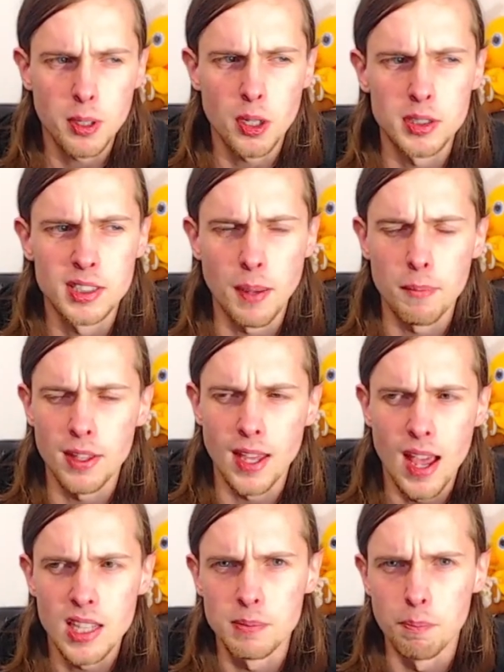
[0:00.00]
because something
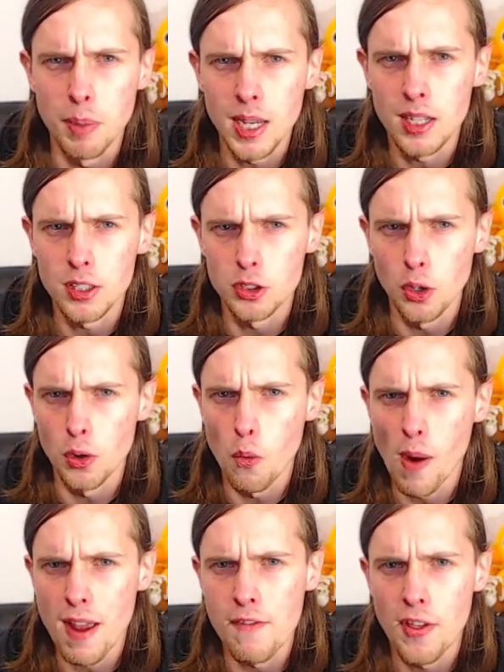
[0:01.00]
has been a
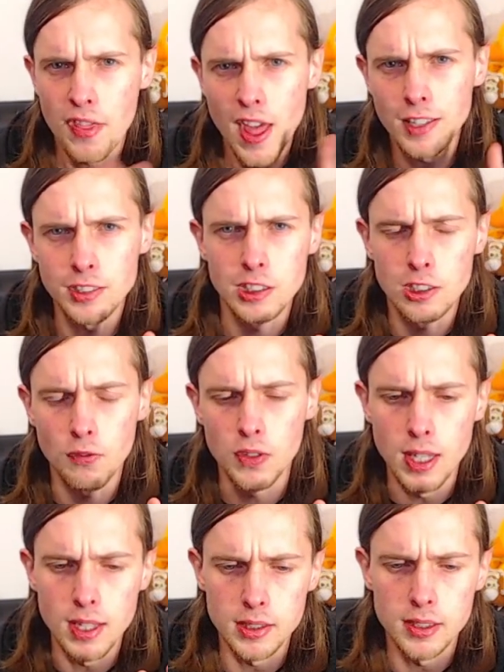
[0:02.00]
certain way for thousands of
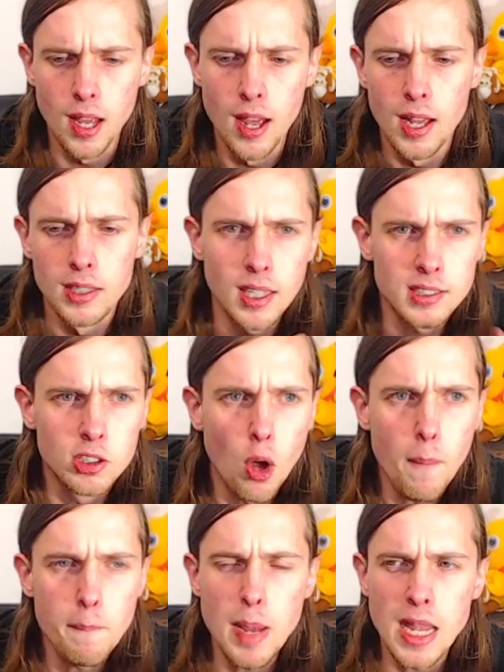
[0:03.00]
years does
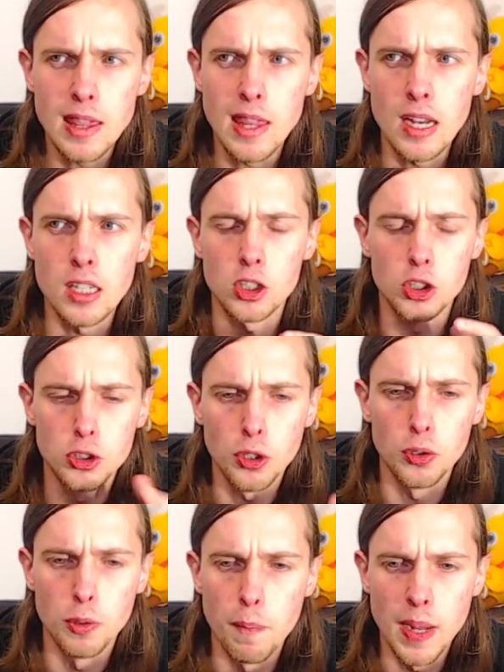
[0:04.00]
not mean that it
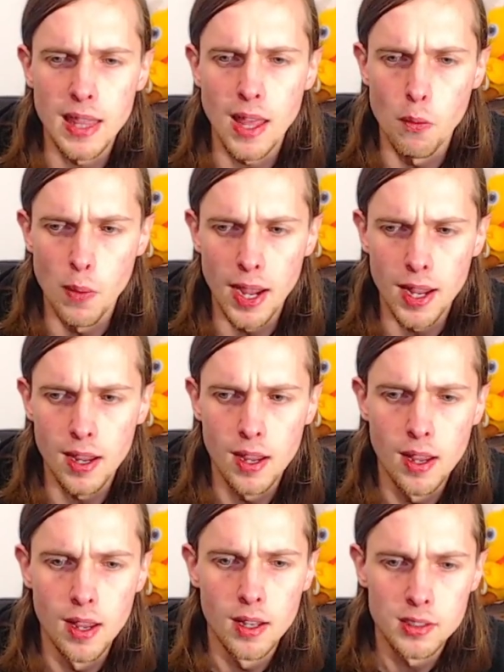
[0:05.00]
should be that way.
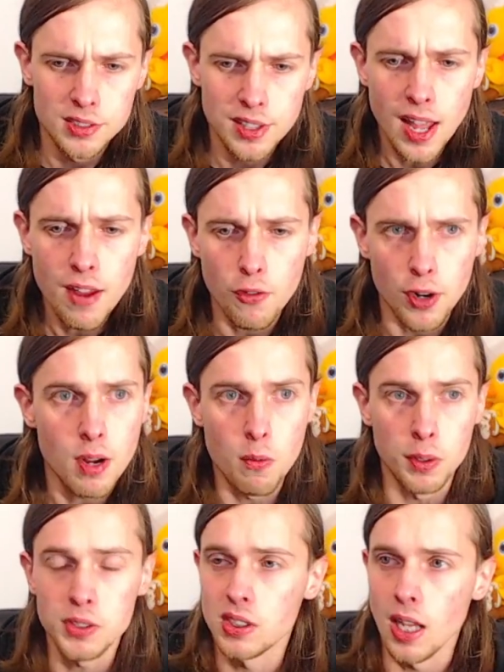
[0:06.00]
Slavery
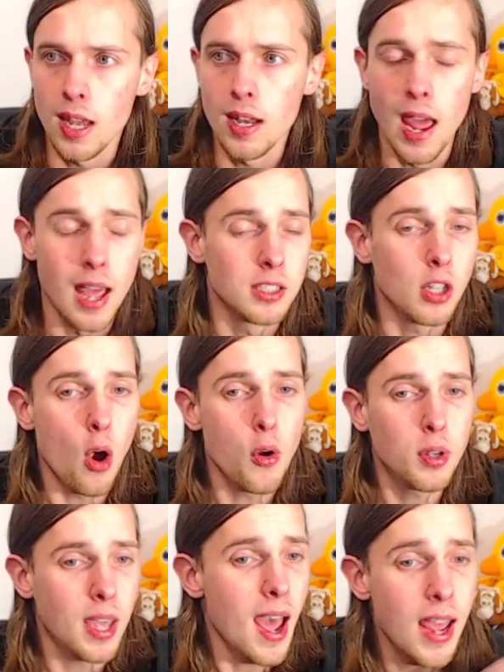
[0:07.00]
was seen as
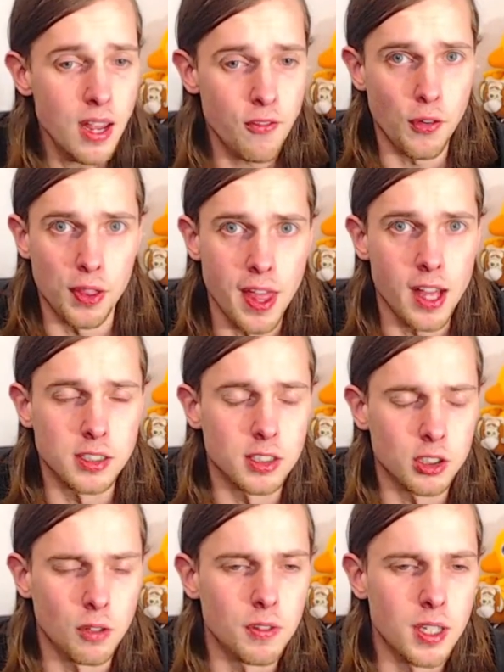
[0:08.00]
okay for
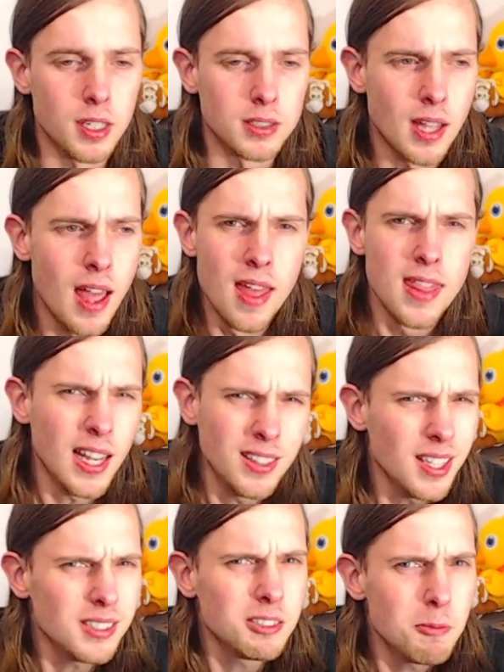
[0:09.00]
thousands of years.
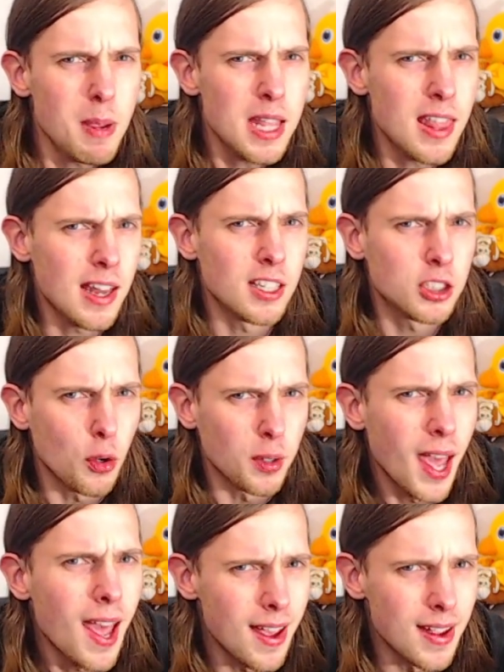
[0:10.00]
That doesn't mean that it's
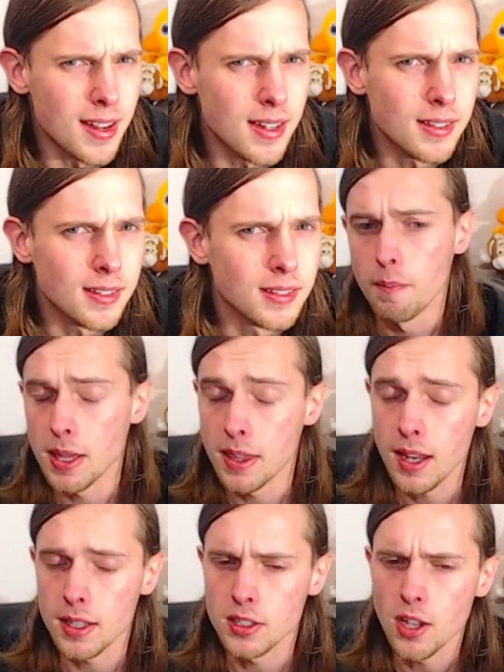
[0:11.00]
okay. But
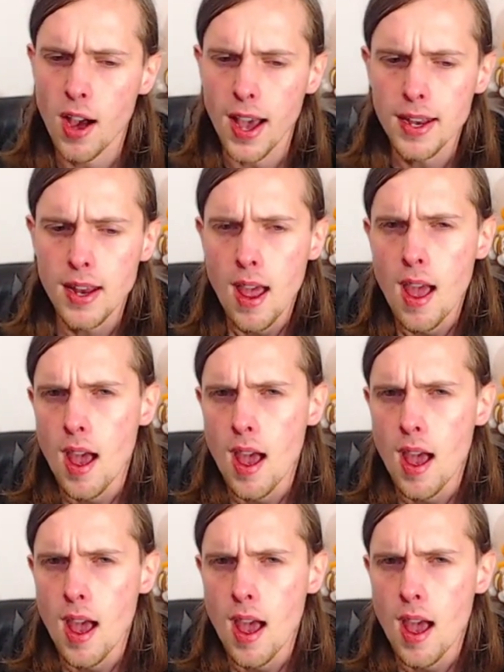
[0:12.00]
that aside,